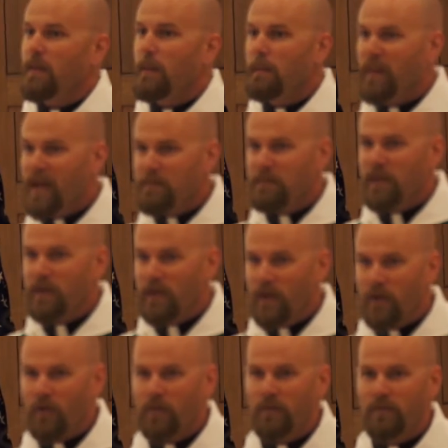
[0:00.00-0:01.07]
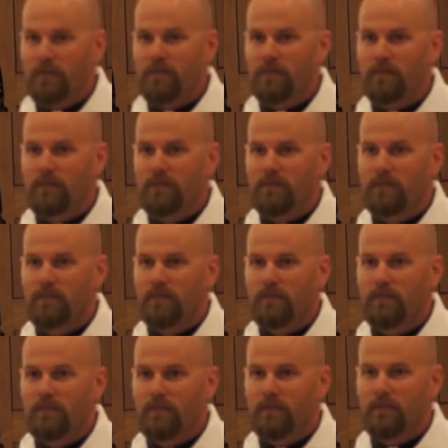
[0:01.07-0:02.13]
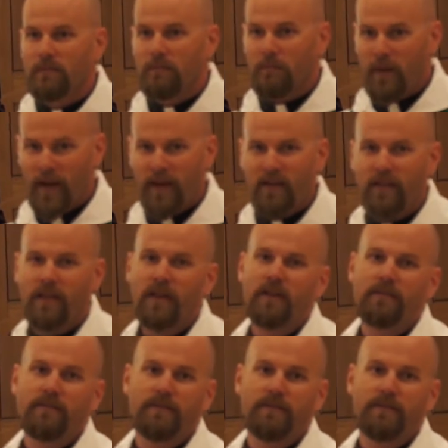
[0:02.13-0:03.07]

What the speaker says: might be known by our love.